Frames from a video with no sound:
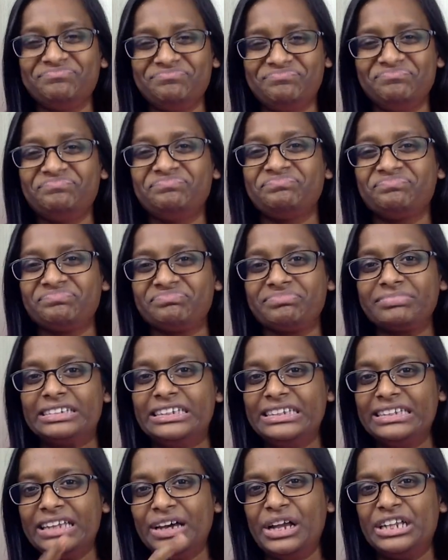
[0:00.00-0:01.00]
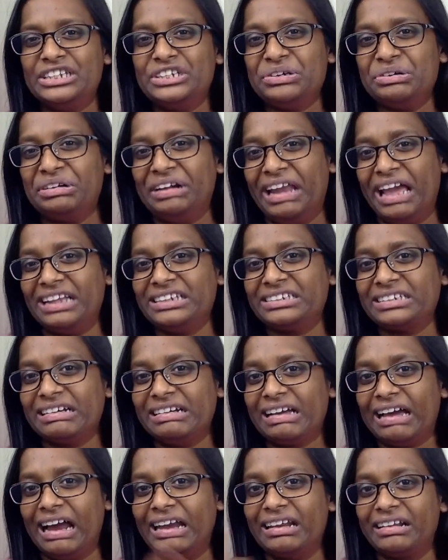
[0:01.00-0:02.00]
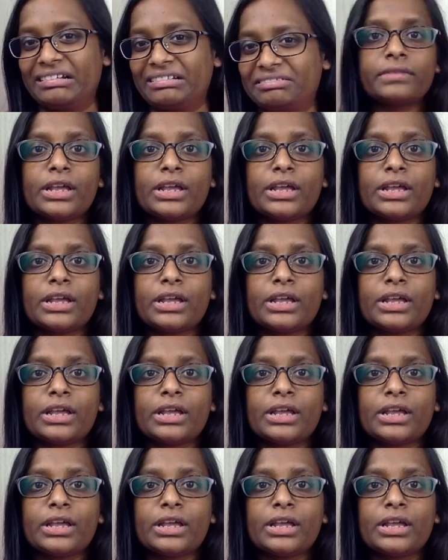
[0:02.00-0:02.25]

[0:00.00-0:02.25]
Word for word: mm, this is actually a natural color.